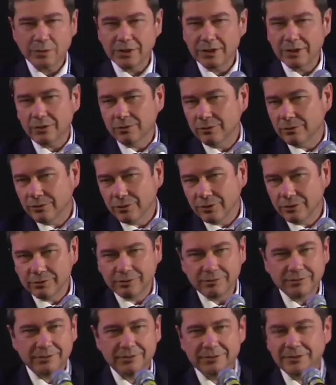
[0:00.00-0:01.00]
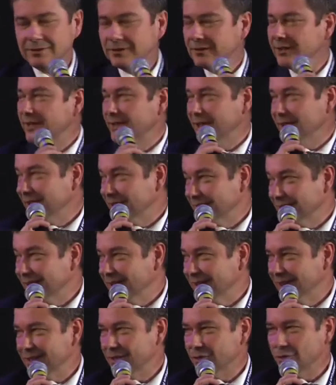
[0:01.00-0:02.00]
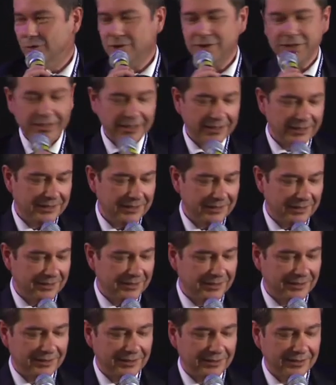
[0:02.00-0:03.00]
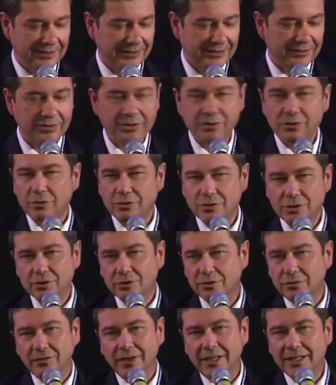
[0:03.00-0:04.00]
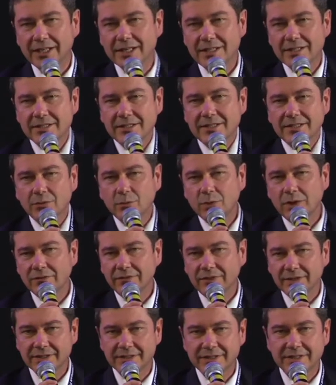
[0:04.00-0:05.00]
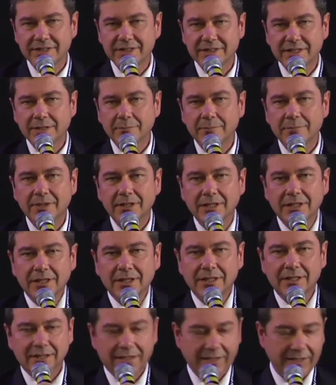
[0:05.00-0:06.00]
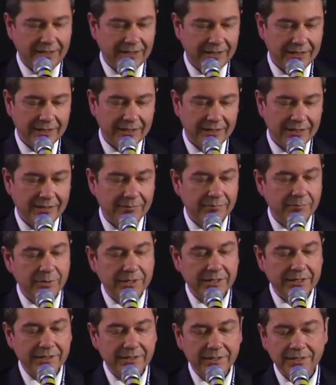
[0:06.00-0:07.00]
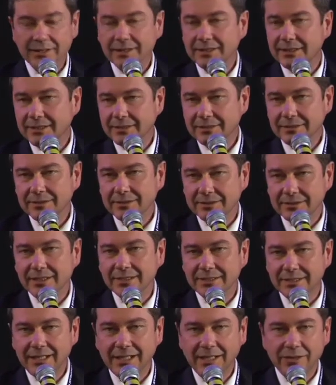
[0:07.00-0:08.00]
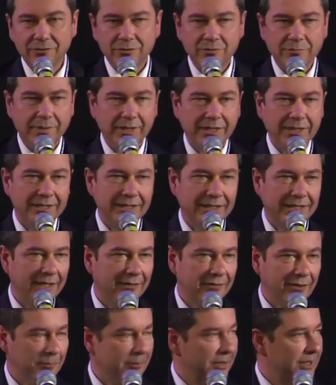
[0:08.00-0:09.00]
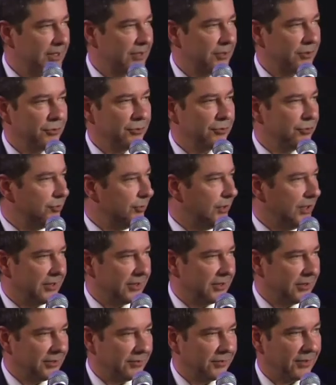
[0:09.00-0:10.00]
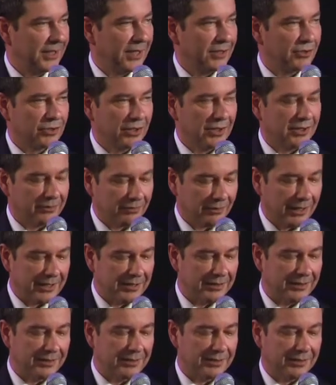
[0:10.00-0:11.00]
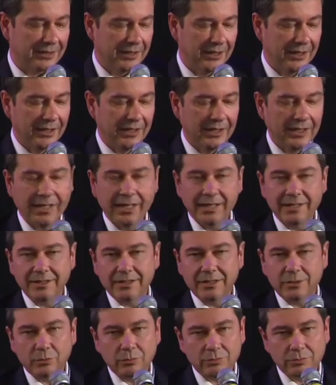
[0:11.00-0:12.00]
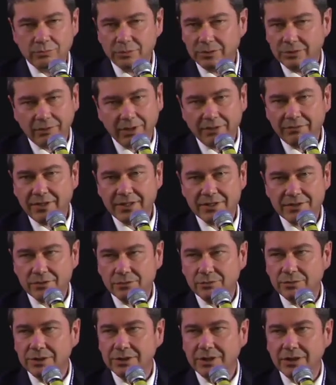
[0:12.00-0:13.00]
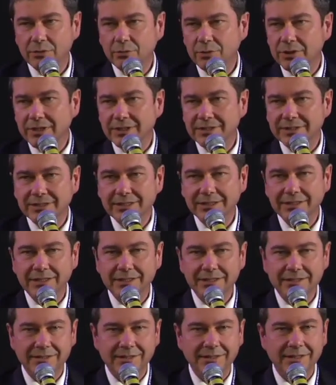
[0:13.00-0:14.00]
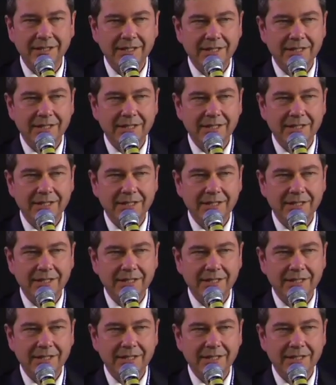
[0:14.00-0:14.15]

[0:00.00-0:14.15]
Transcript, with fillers: we all know, uh, and as you said, uh, resources to finance the welfare system uh, have been uh, cut down by governments due to the financial crisis. And uh, with reference to Italy, we can say that